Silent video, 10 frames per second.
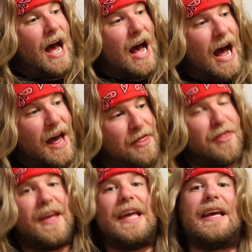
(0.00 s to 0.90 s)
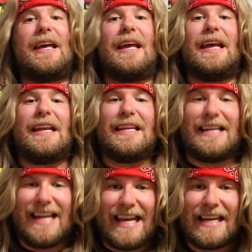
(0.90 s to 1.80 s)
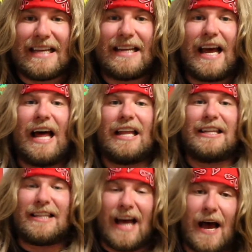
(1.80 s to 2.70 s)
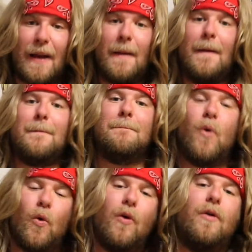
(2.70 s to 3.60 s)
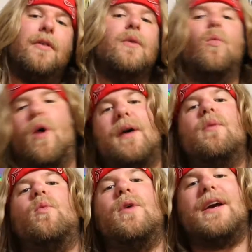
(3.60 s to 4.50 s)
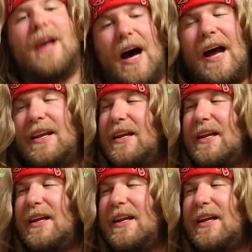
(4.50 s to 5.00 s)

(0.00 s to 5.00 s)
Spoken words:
I think it needed a lot more than what we got.